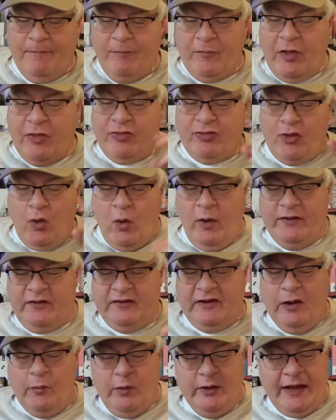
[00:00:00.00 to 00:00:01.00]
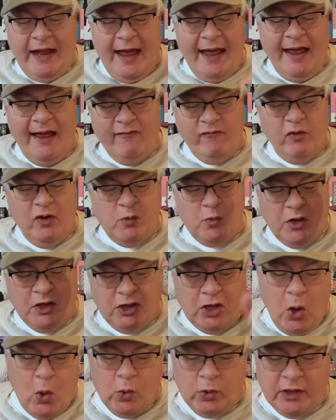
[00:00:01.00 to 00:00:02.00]
The thoughts that we have when we're
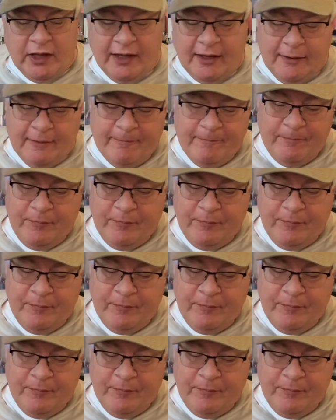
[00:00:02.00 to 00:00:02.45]
lonely.